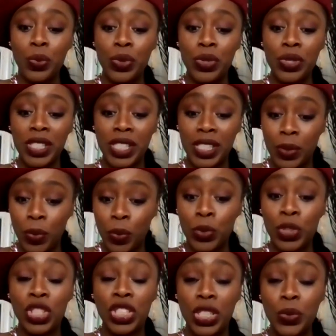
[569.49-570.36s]

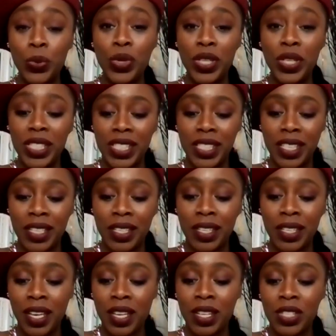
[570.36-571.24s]

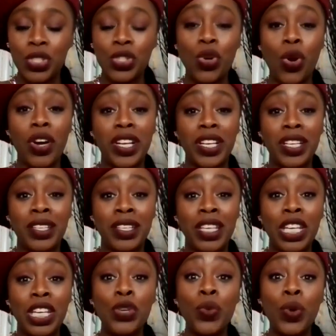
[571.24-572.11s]
Woodson started
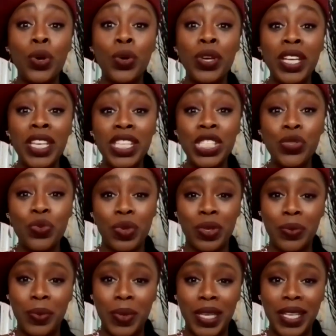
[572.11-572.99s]
Negro
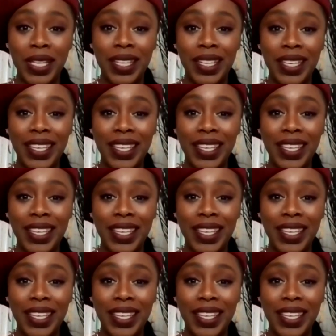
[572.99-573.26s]
History Week.